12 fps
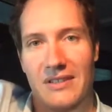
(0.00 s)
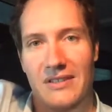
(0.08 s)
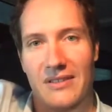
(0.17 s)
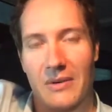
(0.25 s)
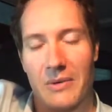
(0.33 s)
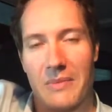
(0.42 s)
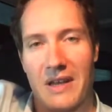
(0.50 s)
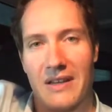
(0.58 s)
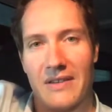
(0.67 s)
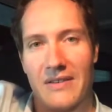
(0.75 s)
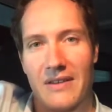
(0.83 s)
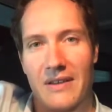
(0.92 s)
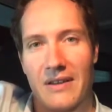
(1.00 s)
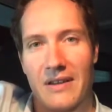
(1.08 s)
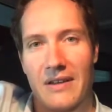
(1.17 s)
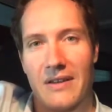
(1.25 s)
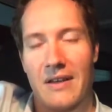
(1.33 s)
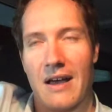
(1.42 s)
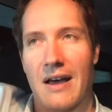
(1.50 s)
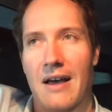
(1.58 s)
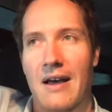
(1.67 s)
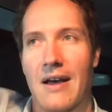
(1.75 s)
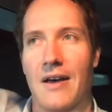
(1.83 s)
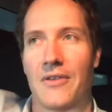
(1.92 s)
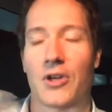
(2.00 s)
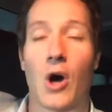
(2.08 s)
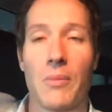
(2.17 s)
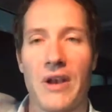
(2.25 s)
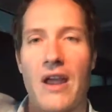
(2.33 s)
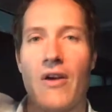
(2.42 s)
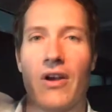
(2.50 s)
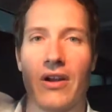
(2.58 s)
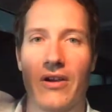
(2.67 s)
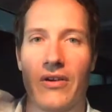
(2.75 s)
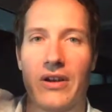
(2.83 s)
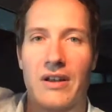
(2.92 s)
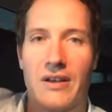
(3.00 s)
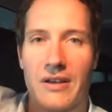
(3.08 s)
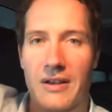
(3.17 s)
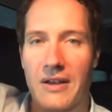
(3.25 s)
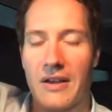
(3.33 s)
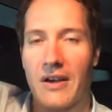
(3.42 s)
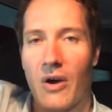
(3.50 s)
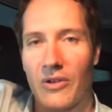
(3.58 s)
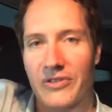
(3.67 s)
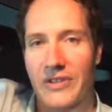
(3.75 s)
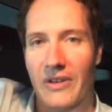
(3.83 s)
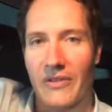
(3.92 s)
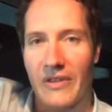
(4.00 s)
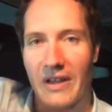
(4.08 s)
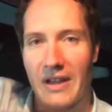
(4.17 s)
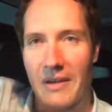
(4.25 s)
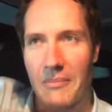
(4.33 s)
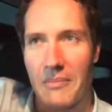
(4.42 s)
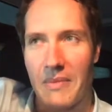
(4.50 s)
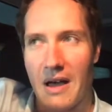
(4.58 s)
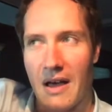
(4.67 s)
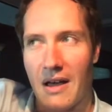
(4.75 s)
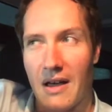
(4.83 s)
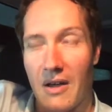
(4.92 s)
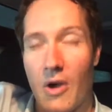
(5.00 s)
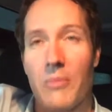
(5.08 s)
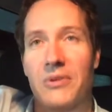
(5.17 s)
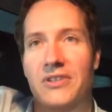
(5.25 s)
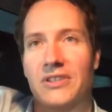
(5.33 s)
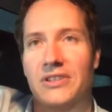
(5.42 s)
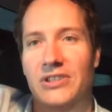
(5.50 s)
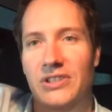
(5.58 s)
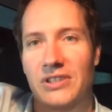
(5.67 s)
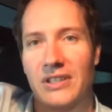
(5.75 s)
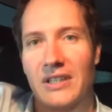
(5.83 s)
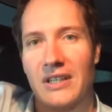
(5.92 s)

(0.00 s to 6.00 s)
So we met in the common area in a hostel there, Hermitage,